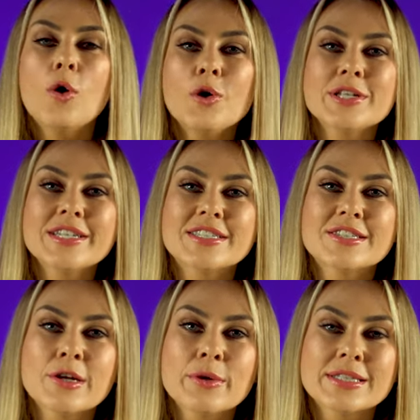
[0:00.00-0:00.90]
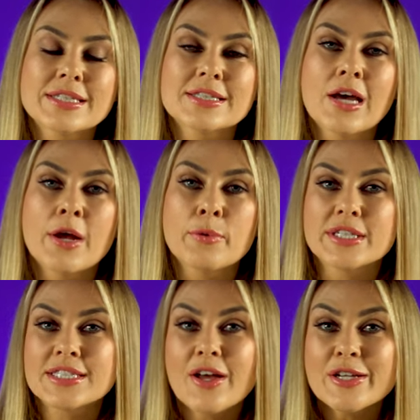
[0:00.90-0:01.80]
All you need to do is decide
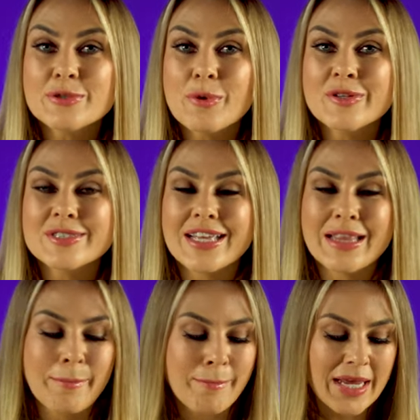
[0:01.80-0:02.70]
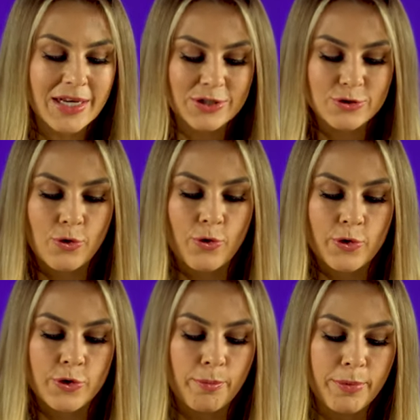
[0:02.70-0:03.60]
which side you want and then make sure
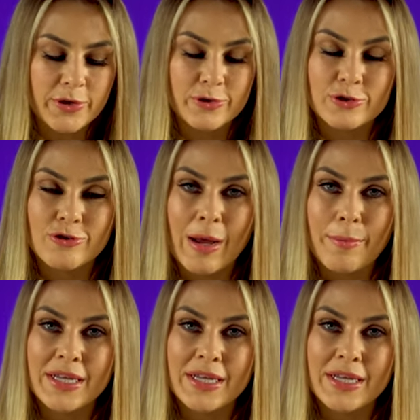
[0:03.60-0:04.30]
your buckle strap